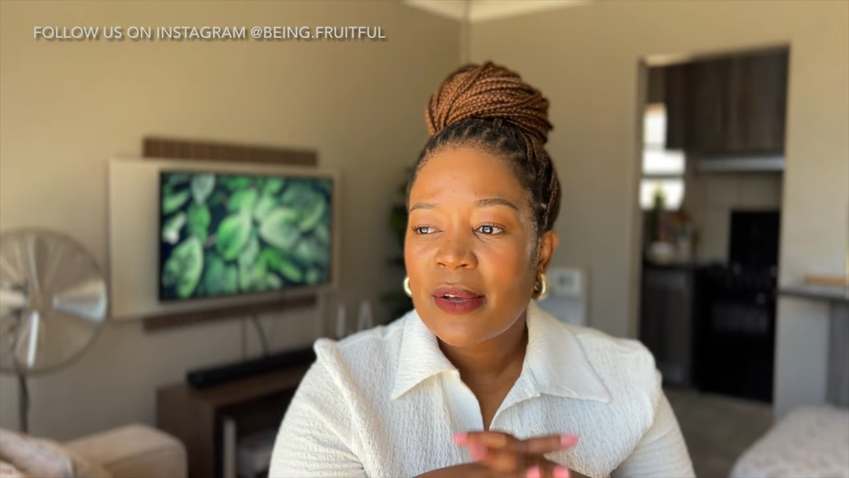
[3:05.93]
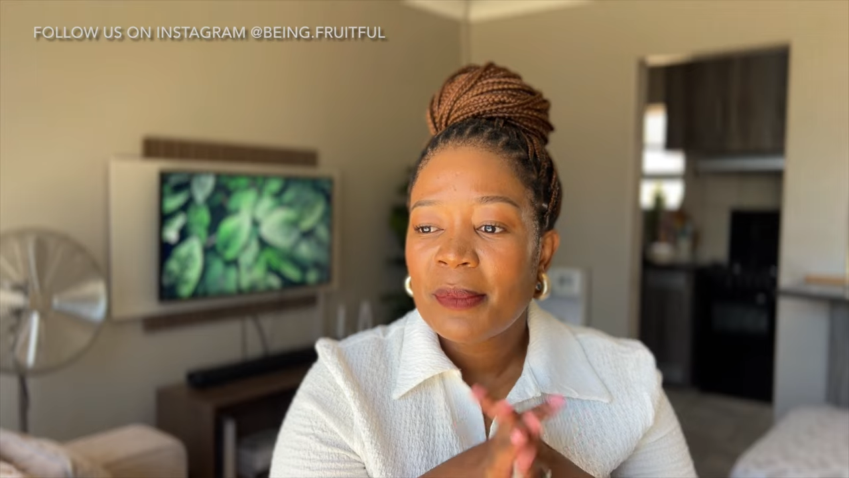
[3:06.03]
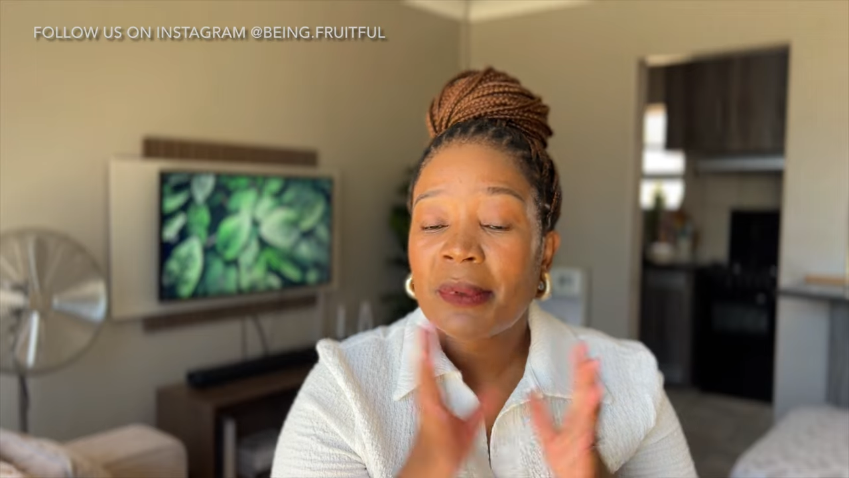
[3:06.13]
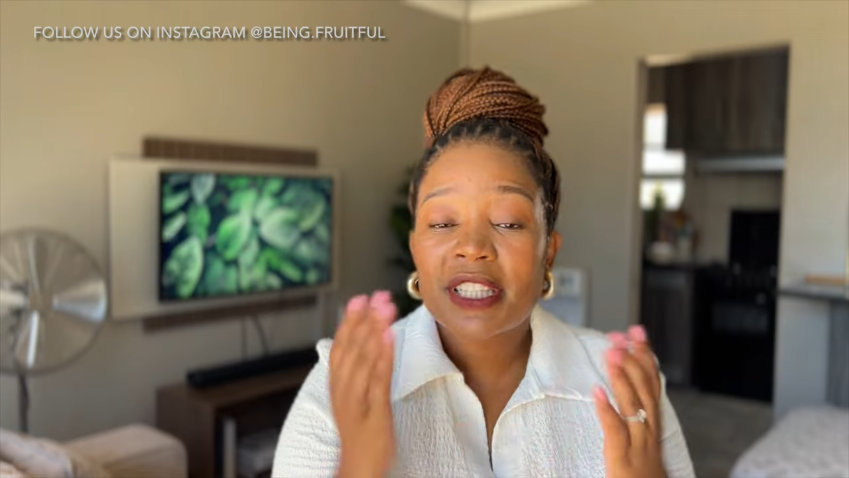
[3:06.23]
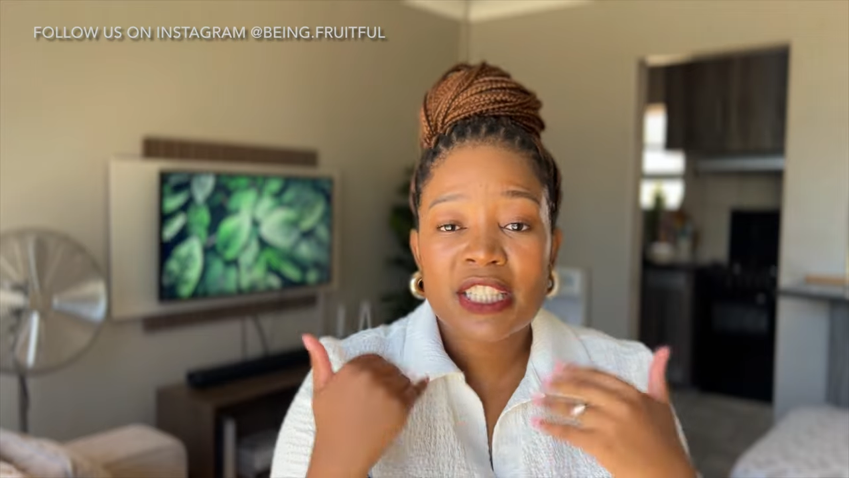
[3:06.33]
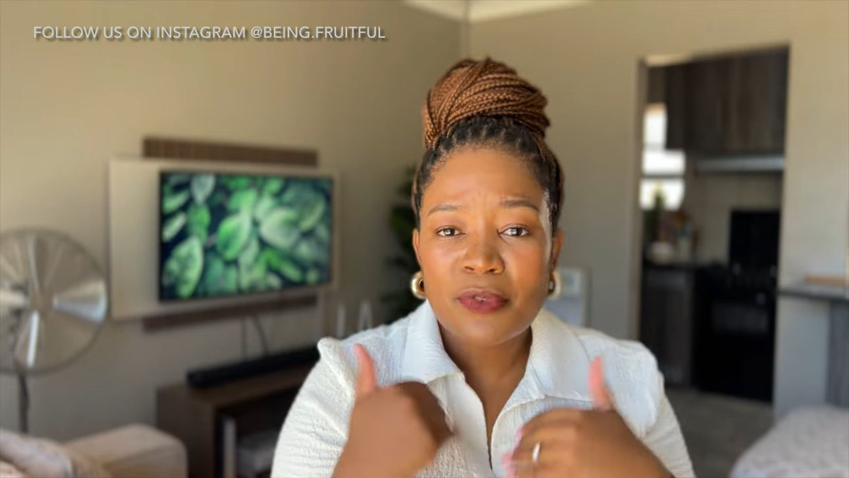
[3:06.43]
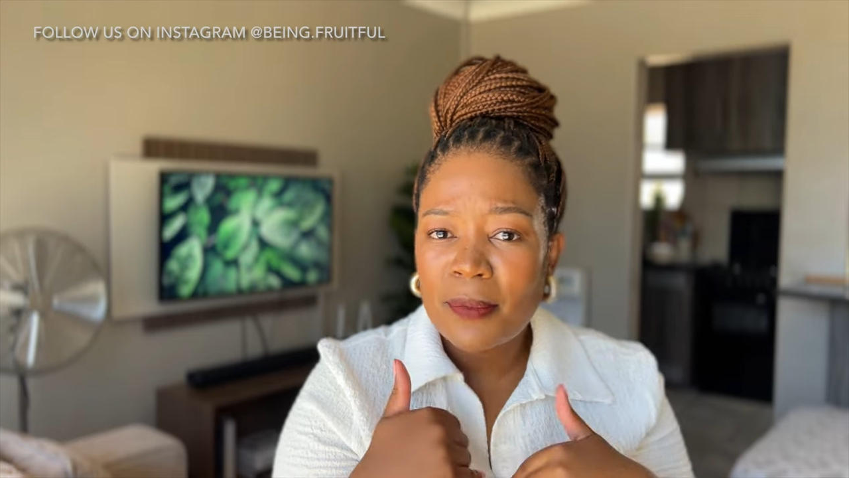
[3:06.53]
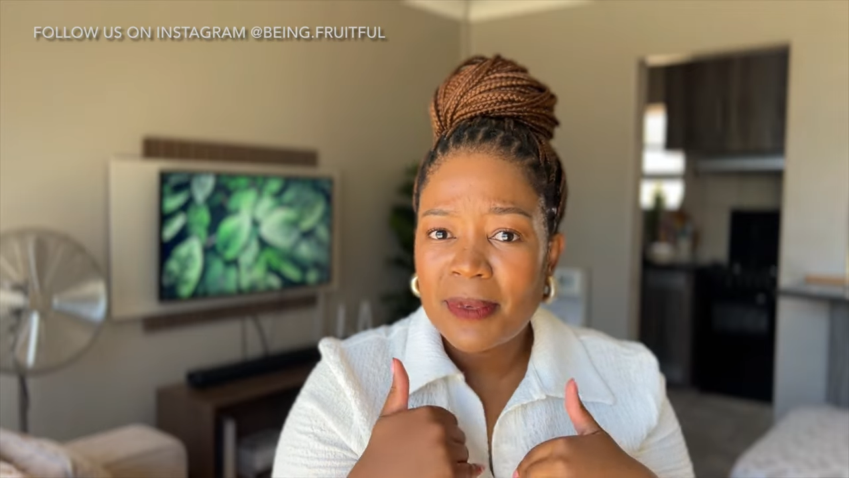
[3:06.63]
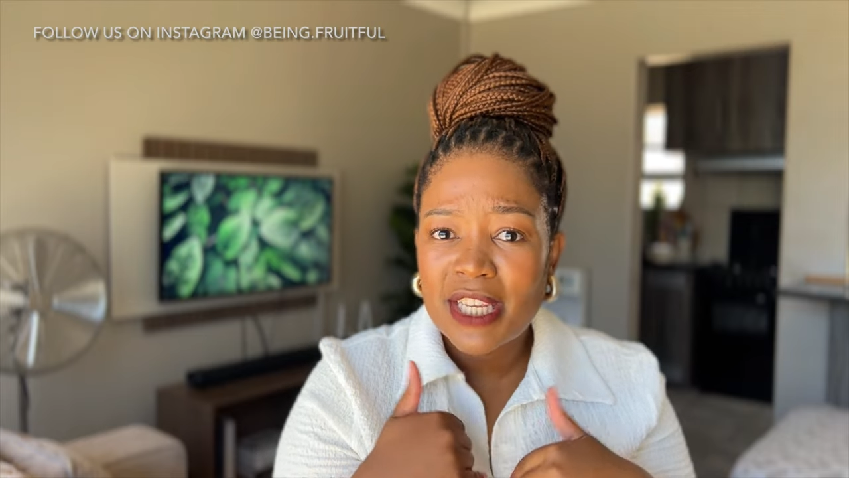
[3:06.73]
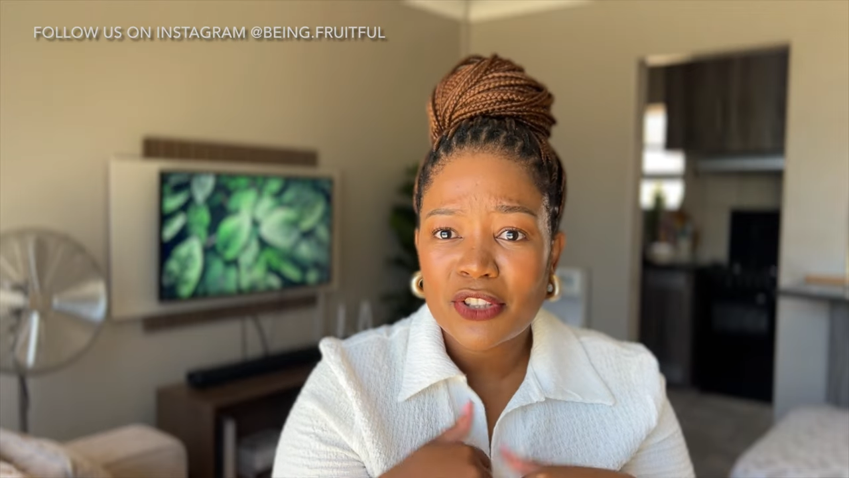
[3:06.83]
Maybe this is for
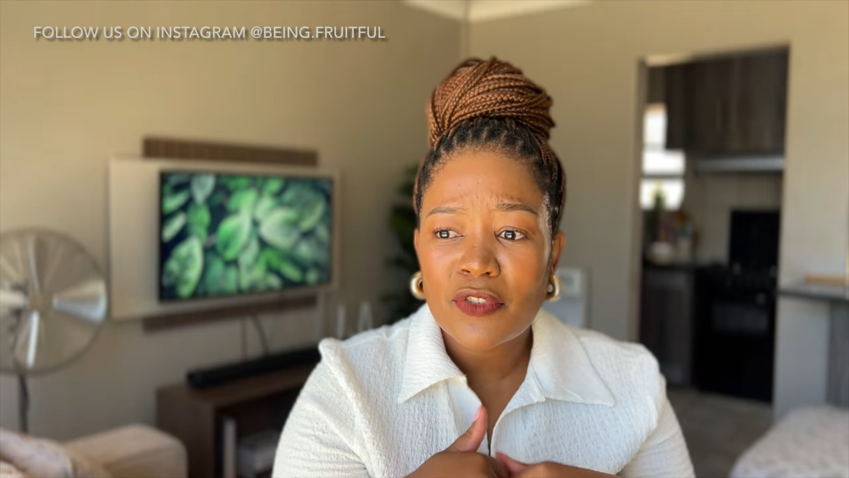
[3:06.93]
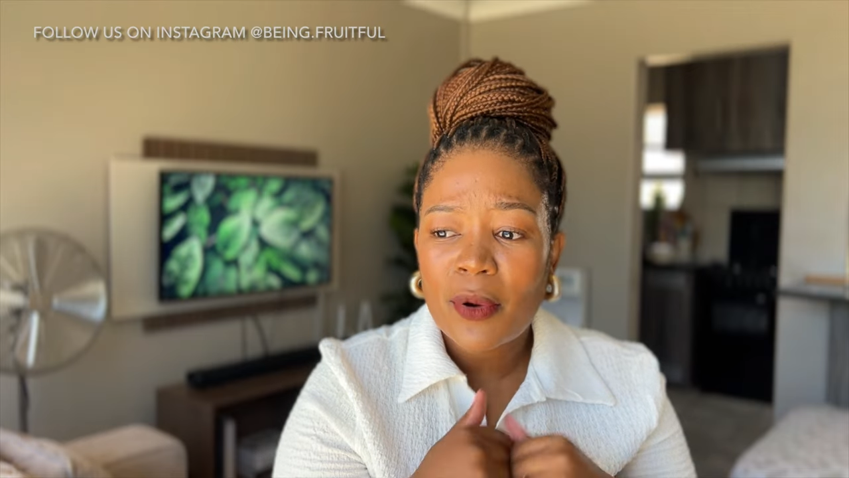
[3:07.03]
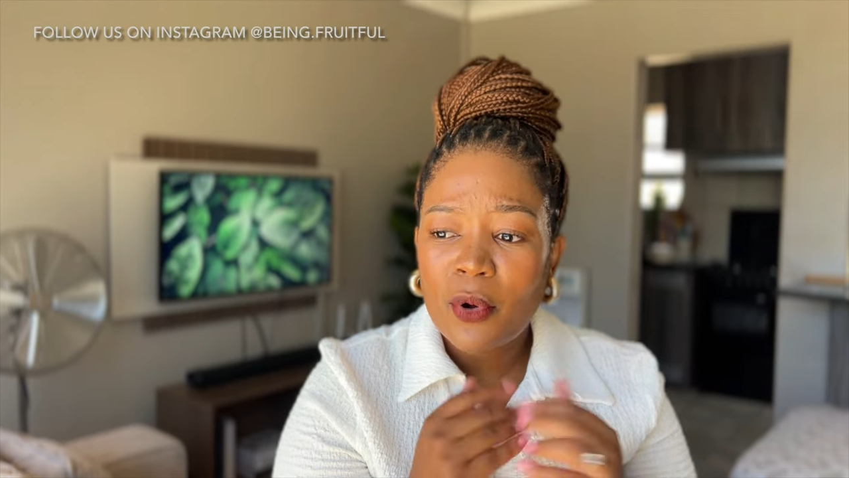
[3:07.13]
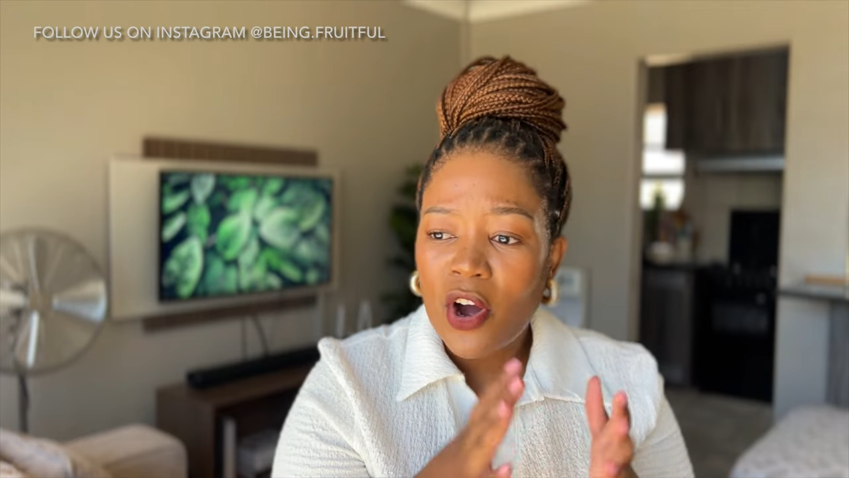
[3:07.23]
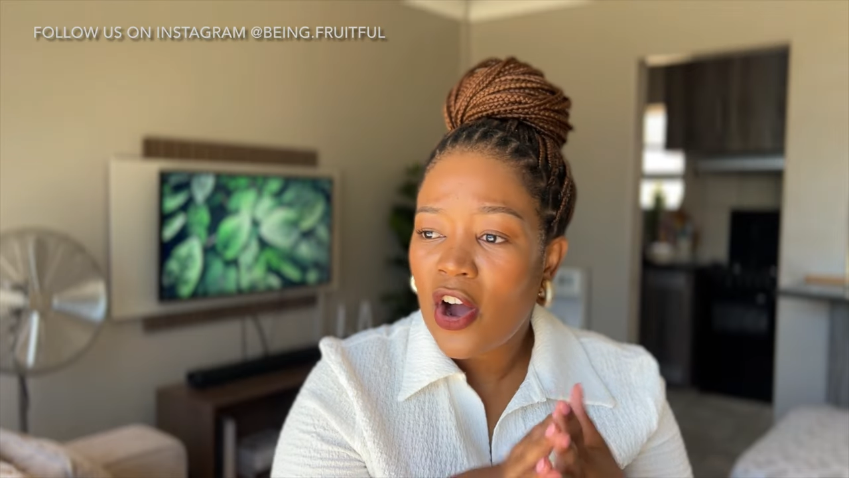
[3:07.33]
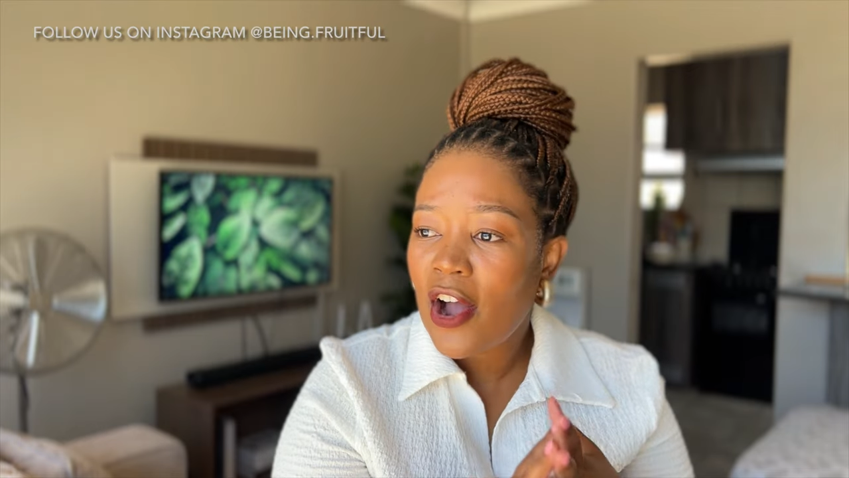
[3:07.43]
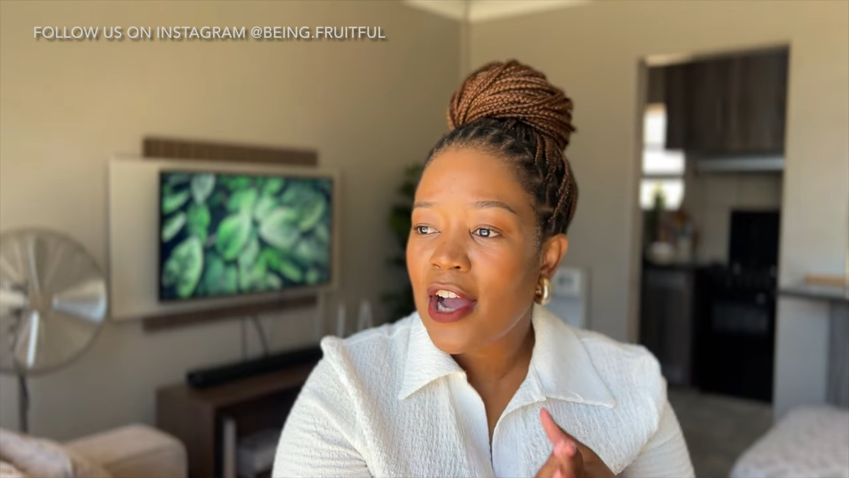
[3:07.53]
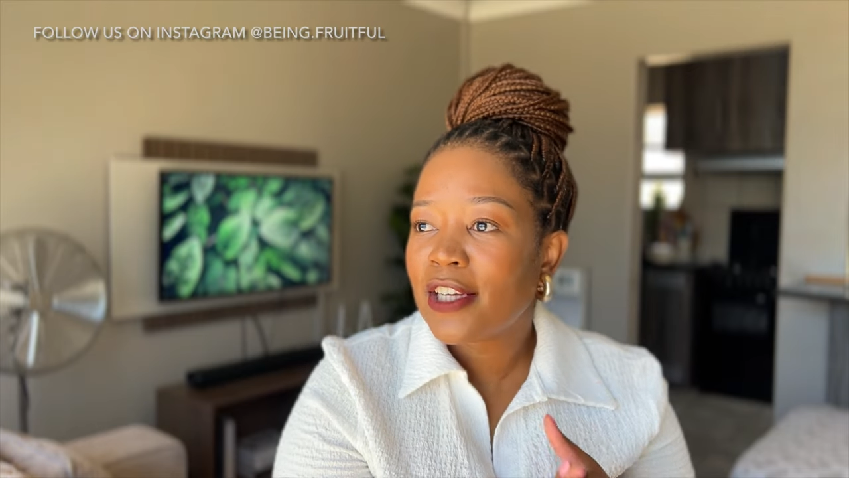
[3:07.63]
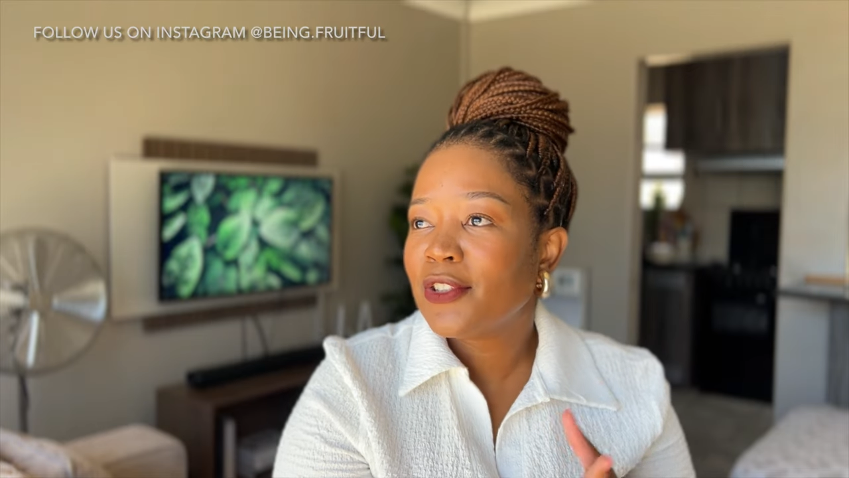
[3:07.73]
me, it's not from God.